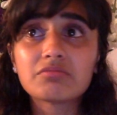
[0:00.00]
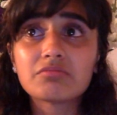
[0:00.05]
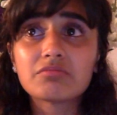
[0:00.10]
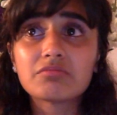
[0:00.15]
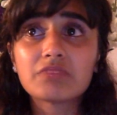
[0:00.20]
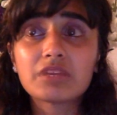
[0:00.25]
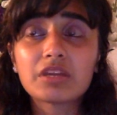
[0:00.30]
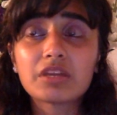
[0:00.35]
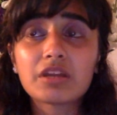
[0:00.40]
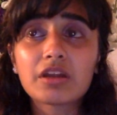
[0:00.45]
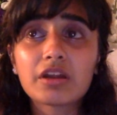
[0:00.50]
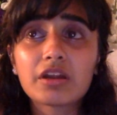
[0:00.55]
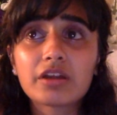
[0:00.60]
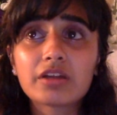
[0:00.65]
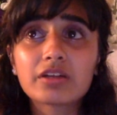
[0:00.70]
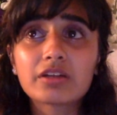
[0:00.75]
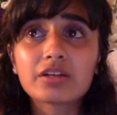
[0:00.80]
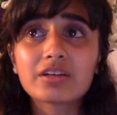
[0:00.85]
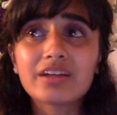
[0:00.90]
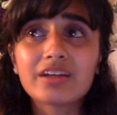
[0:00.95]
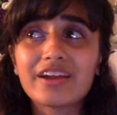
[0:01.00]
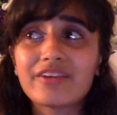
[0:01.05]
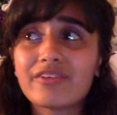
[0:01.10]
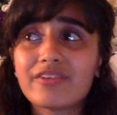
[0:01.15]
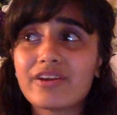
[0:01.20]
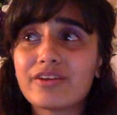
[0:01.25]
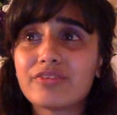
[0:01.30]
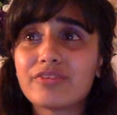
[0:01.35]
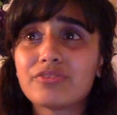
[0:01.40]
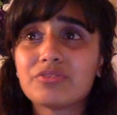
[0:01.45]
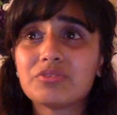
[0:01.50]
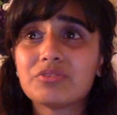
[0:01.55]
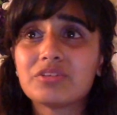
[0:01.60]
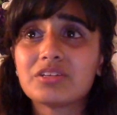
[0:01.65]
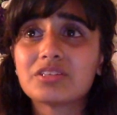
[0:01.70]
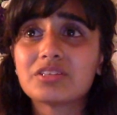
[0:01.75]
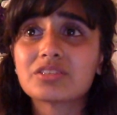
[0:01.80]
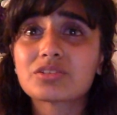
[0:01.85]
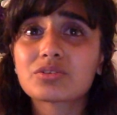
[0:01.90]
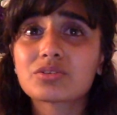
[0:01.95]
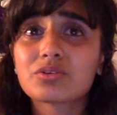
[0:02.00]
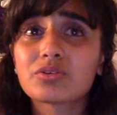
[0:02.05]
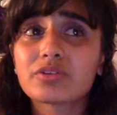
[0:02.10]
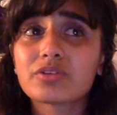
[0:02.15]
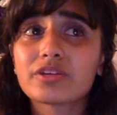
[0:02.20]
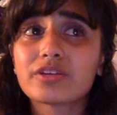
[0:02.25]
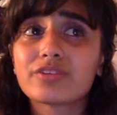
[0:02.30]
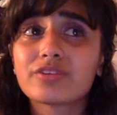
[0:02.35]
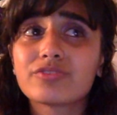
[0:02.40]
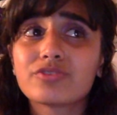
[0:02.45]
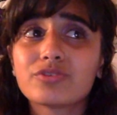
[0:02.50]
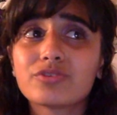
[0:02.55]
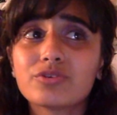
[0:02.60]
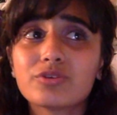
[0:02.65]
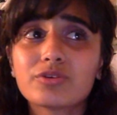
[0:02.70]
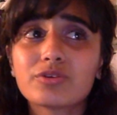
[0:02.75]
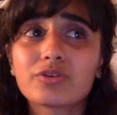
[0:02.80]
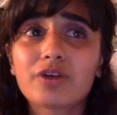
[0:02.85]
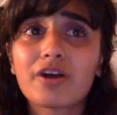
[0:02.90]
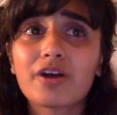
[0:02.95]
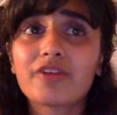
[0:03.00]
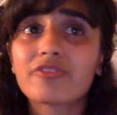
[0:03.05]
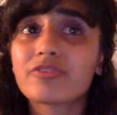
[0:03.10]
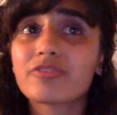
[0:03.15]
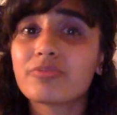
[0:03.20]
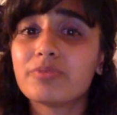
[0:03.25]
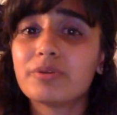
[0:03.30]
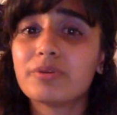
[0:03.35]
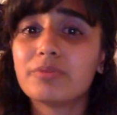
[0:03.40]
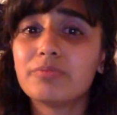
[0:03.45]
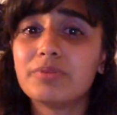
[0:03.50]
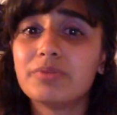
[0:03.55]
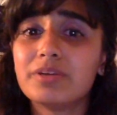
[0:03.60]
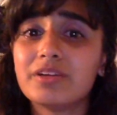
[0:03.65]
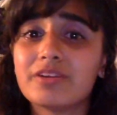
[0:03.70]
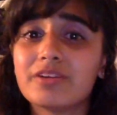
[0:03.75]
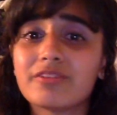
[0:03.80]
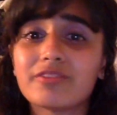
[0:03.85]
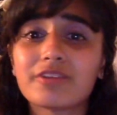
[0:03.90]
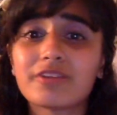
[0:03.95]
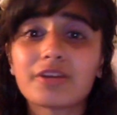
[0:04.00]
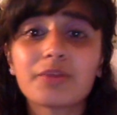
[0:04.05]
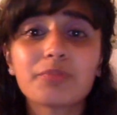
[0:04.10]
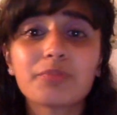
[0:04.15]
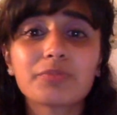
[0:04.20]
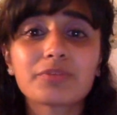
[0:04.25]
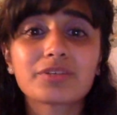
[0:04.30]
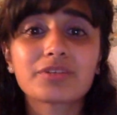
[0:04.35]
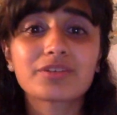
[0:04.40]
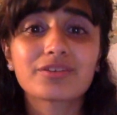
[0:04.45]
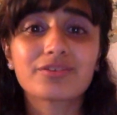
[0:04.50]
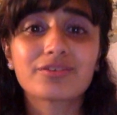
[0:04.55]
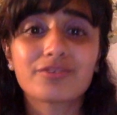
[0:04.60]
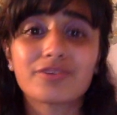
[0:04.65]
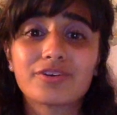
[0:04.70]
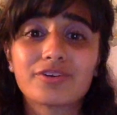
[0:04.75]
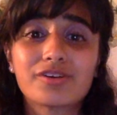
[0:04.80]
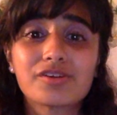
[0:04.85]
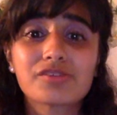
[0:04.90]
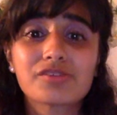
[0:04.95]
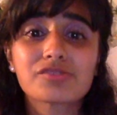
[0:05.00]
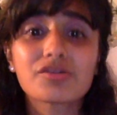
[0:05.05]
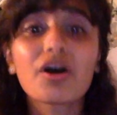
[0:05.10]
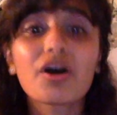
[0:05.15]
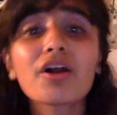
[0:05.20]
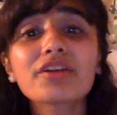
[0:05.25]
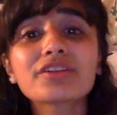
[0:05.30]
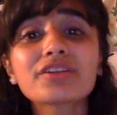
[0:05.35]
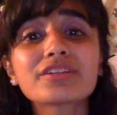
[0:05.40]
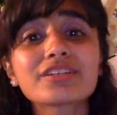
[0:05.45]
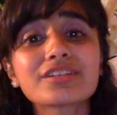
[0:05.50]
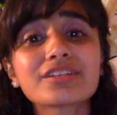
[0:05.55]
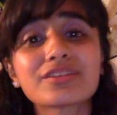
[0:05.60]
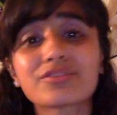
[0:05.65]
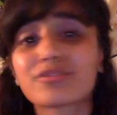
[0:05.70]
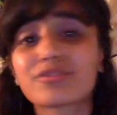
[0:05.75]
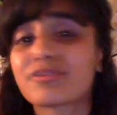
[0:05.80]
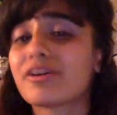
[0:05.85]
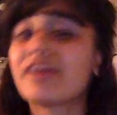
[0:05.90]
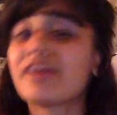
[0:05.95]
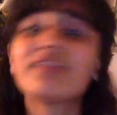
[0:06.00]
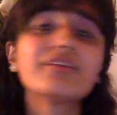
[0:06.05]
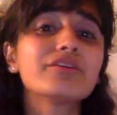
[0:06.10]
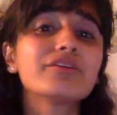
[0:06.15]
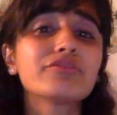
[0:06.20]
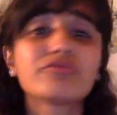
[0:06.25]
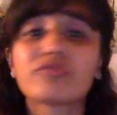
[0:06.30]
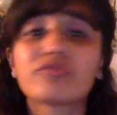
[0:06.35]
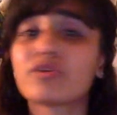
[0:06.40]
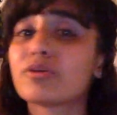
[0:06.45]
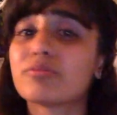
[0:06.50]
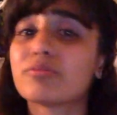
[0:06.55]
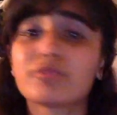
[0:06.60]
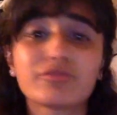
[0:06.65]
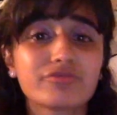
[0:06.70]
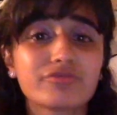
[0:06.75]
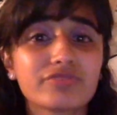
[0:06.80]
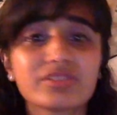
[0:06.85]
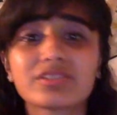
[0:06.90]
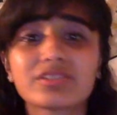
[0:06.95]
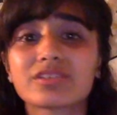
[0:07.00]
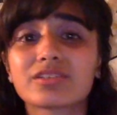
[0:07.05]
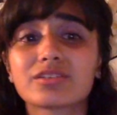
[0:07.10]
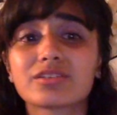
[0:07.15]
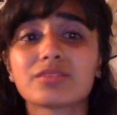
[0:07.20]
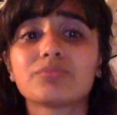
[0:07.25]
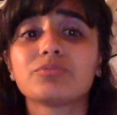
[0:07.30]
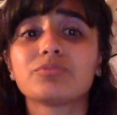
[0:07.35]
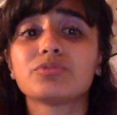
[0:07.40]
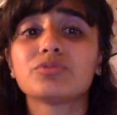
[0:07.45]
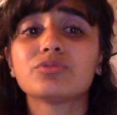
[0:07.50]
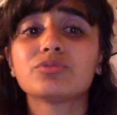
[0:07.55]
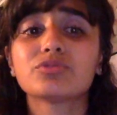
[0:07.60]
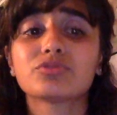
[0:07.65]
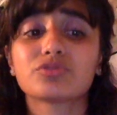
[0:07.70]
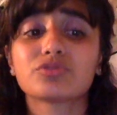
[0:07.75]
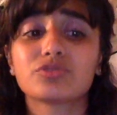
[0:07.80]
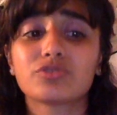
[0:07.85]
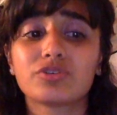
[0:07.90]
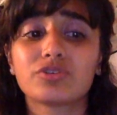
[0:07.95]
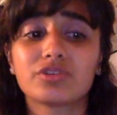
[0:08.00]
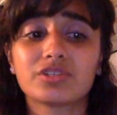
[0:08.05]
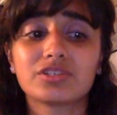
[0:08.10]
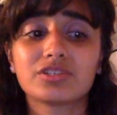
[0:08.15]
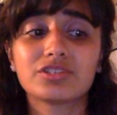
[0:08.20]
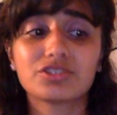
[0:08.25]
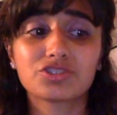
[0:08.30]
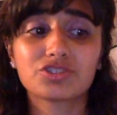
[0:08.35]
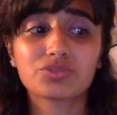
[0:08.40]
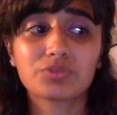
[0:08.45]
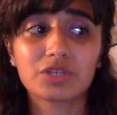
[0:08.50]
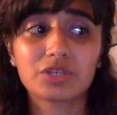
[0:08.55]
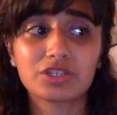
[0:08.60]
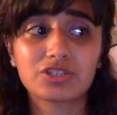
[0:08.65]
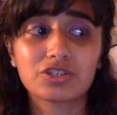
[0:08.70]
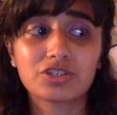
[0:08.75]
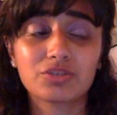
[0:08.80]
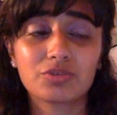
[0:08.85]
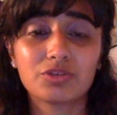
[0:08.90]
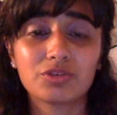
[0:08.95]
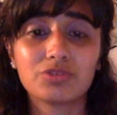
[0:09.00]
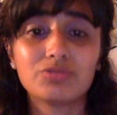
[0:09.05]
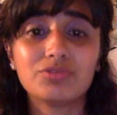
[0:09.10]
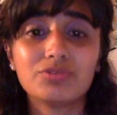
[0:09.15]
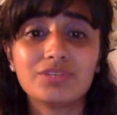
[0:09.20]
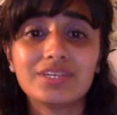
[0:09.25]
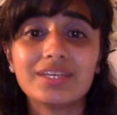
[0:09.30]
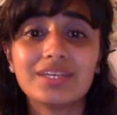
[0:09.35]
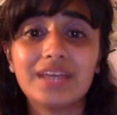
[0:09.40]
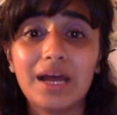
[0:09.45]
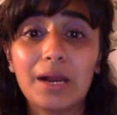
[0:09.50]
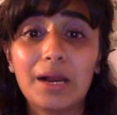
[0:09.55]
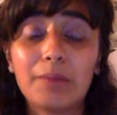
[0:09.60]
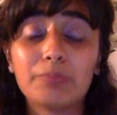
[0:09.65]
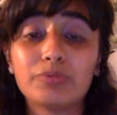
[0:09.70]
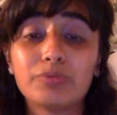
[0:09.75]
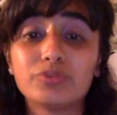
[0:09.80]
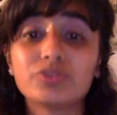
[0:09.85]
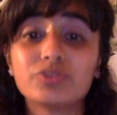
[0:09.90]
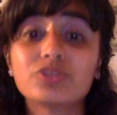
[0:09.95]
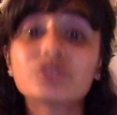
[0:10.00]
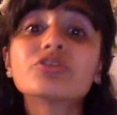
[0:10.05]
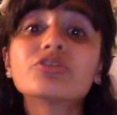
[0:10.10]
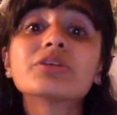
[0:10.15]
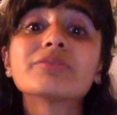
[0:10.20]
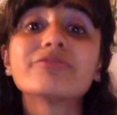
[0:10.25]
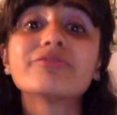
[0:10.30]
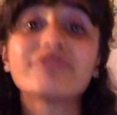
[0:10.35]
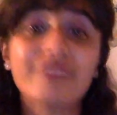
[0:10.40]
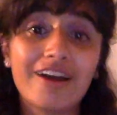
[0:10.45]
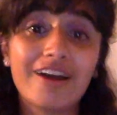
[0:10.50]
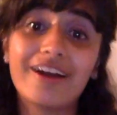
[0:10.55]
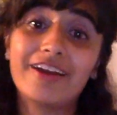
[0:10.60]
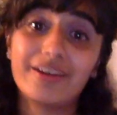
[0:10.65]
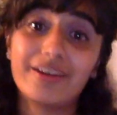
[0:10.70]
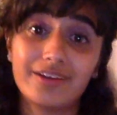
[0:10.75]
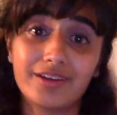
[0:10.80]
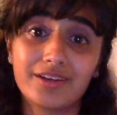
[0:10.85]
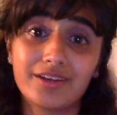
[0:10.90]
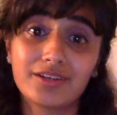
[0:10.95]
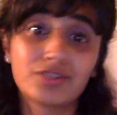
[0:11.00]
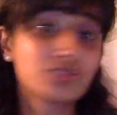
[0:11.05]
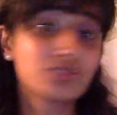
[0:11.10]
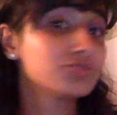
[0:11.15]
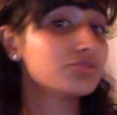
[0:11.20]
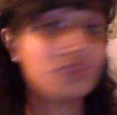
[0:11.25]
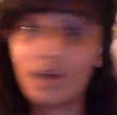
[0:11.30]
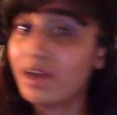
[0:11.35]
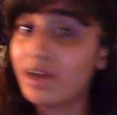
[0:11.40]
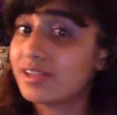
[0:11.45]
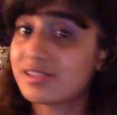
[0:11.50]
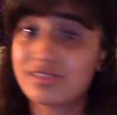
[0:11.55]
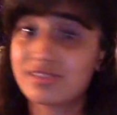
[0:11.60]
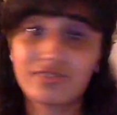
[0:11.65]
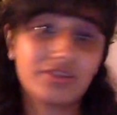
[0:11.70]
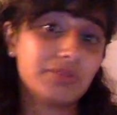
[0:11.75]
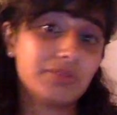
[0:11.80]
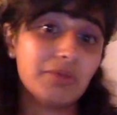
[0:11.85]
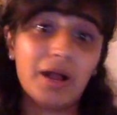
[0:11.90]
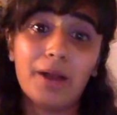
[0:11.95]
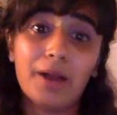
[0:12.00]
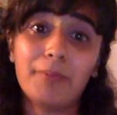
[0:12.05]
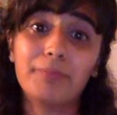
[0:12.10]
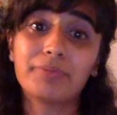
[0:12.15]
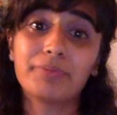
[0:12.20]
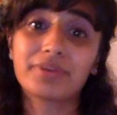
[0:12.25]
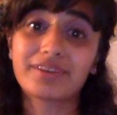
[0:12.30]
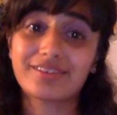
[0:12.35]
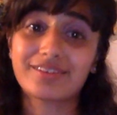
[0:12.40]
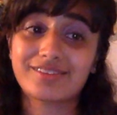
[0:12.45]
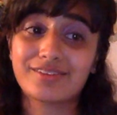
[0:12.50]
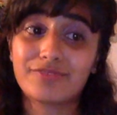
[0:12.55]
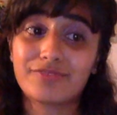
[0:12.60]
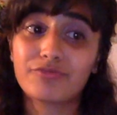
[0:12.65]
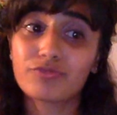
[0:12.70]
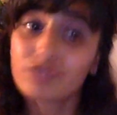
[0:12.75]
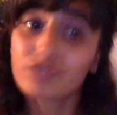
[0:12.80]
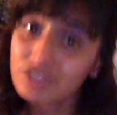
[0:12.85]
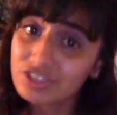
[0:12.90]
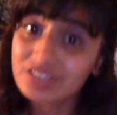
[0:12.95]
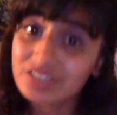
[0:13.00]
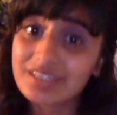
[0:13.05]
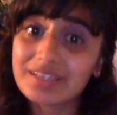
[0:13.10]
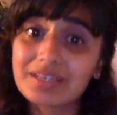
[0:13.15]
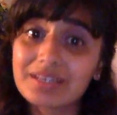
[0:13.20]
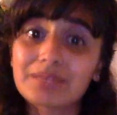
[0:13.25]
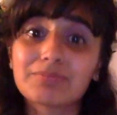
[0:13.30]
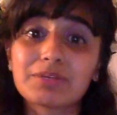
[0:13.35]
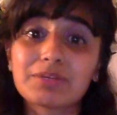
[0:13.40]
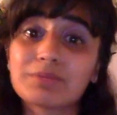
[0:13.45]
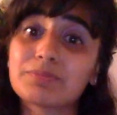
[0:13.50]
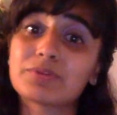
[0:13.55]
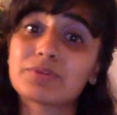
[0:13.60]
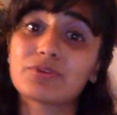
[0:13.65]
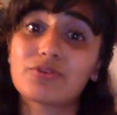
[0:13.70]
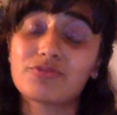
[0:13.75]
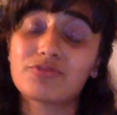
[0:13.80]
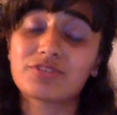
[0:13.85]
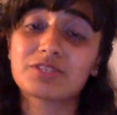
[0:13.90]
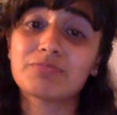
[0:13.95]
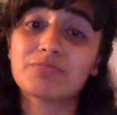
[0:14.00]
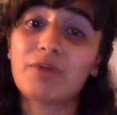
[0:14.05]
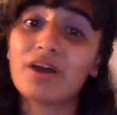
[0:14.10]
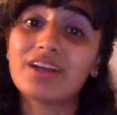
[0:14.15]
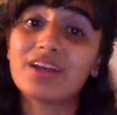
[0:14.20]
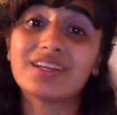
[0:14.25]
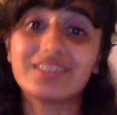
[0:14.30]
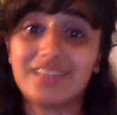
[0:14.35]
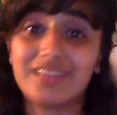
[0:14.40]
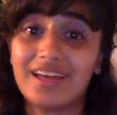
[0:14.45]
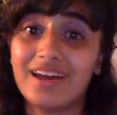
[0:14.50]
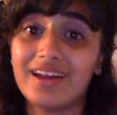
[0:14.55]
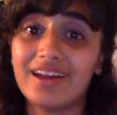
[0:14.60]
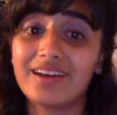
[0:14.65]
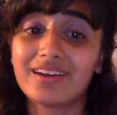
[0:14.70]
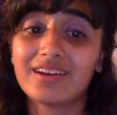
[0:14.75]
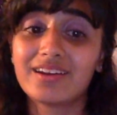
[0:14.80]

in an article I'd read a few years ago that if you are, God forbid, being raped or assaulted or any form of physical abuse, or you're in a situation where you need help, you scream fire. Do not scream help, because unfortunately people don't respond to that.